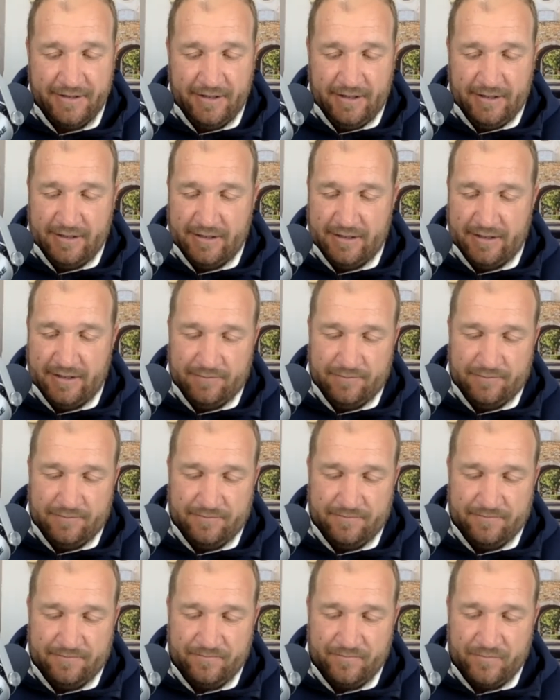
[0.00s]

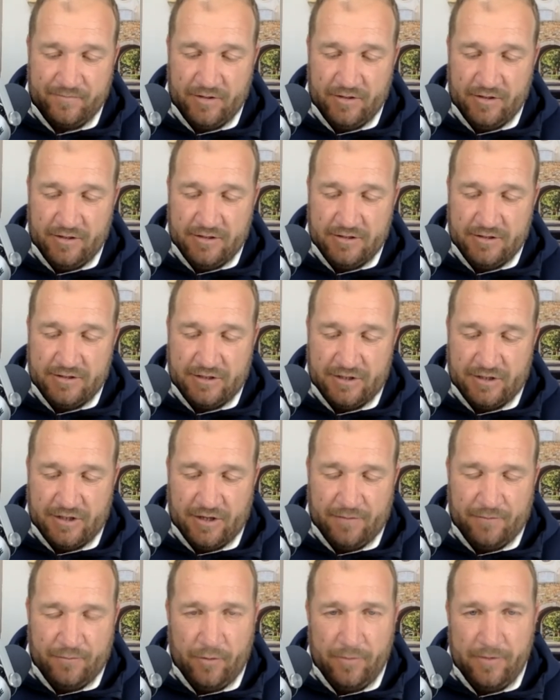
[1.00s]
Um, so yeah,
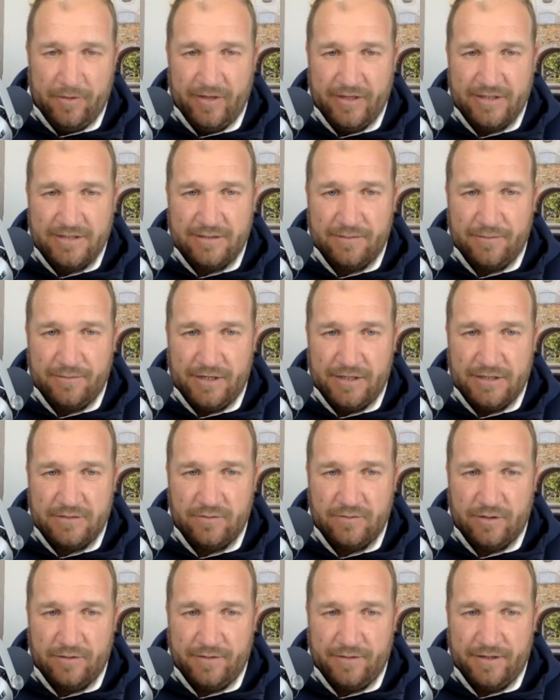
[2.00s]
probably that's the biggest
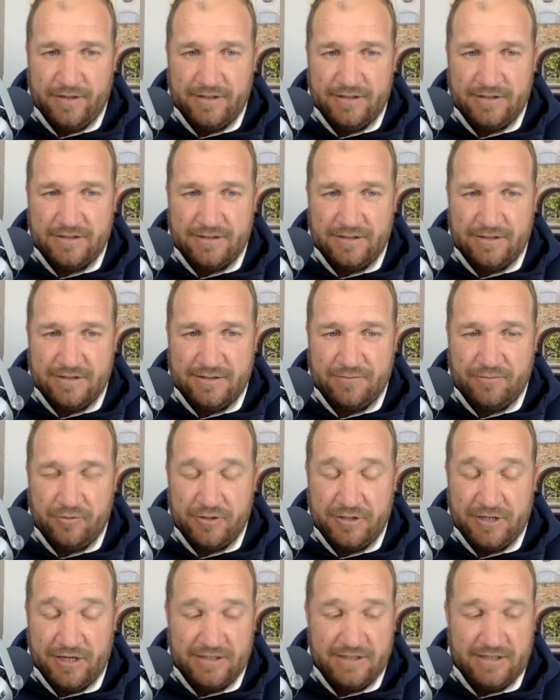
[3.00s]
one, man. Is is
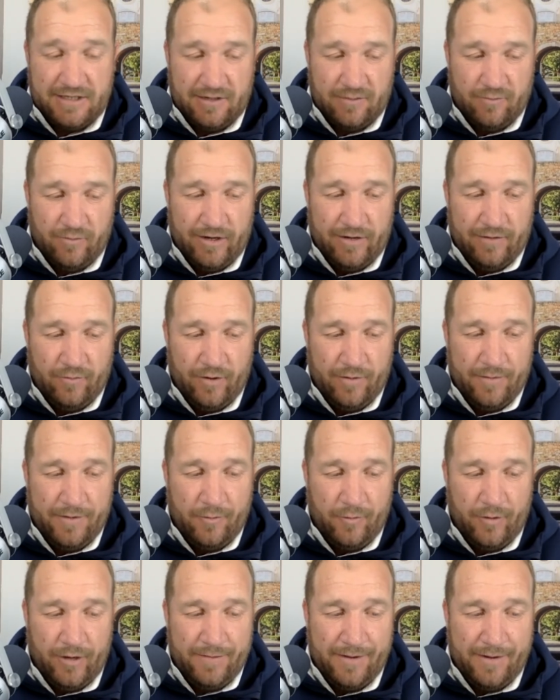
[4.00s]
projecting and when when
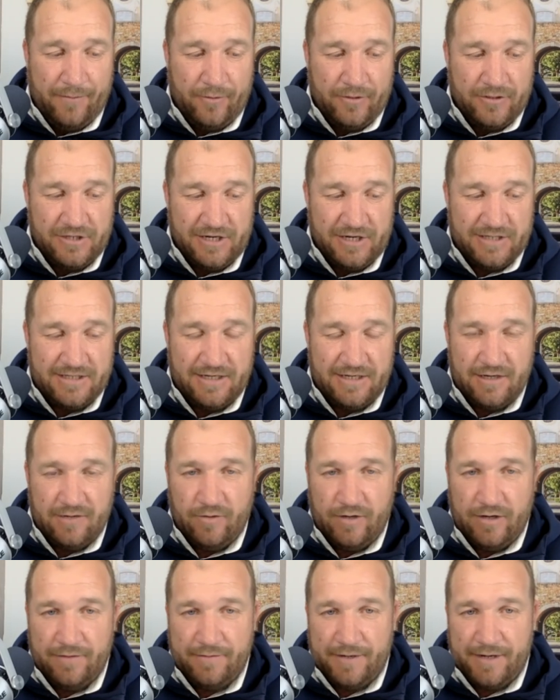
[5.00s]
when am I projecting and
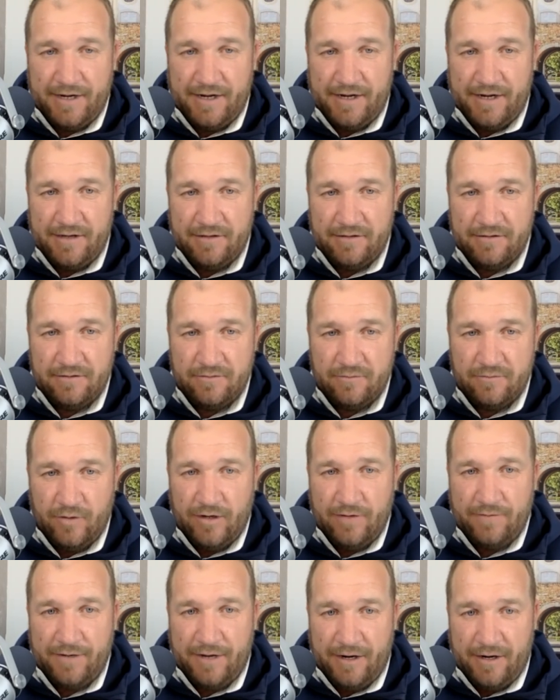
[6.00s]
when am I when
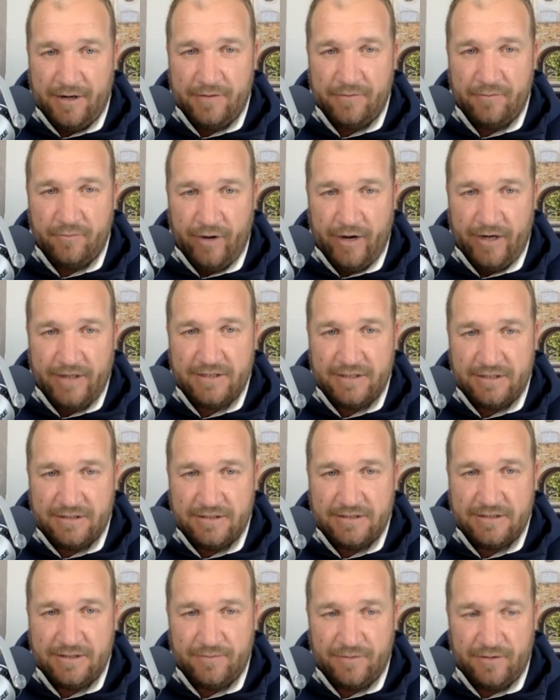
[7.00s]
am I reacting to
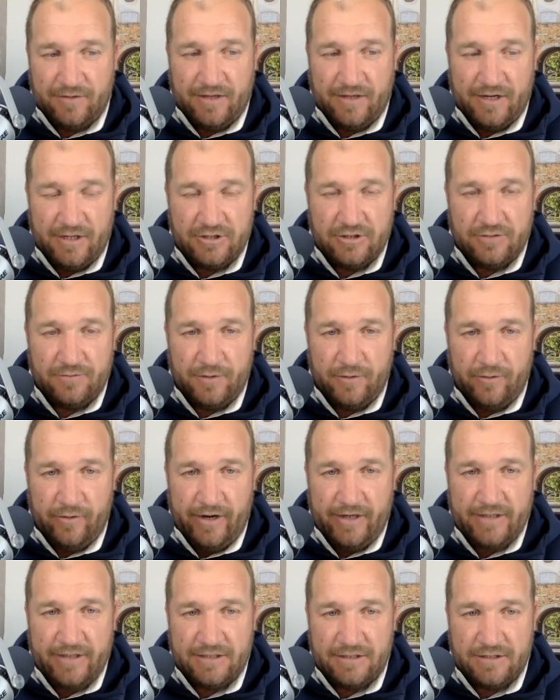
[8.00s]
something that I should be
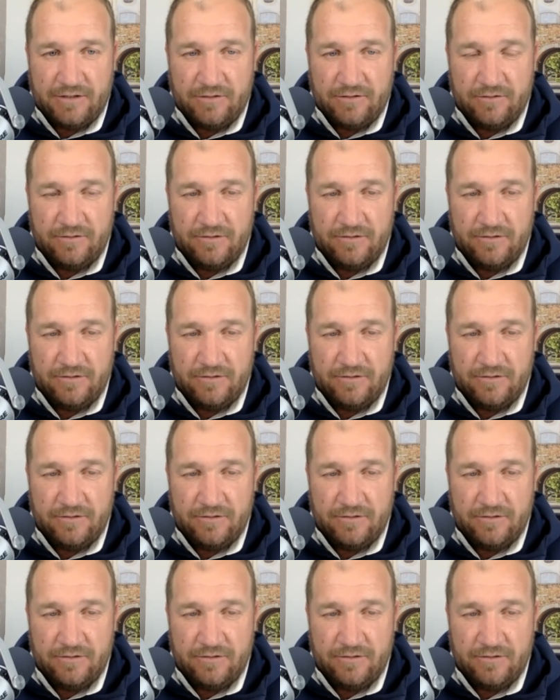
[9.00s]
reacting to?